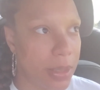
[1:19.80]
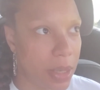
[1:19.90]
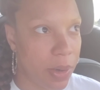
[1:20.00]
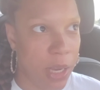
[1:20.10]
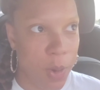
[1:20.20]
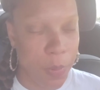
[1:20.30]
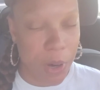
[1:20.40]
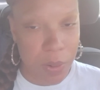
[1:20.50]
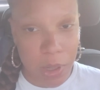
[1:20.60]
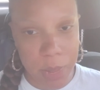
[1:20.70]
so he
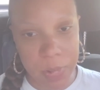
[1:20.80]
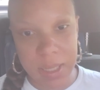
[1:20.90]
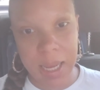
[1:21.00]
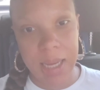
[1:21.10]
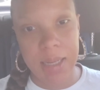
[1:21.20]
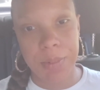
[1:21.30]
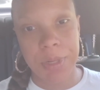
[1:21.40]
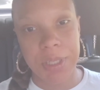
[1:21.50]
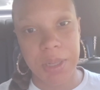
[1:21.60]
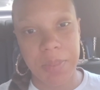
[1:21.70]
woke up one day and
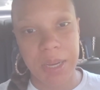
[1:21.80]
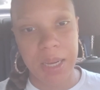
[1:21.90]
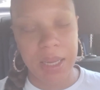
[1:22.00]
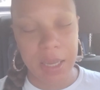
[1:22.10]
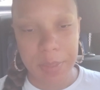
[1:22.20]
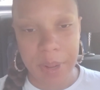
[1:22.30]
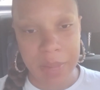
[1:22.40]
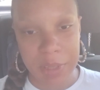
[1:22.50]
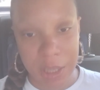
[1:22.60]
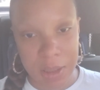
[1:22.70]
wanted to be a hip
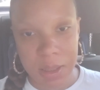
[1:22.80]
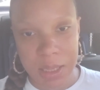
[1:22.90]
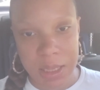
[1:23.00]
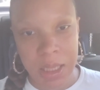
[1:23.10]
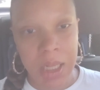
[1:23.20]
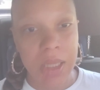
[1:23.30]
hop journalist.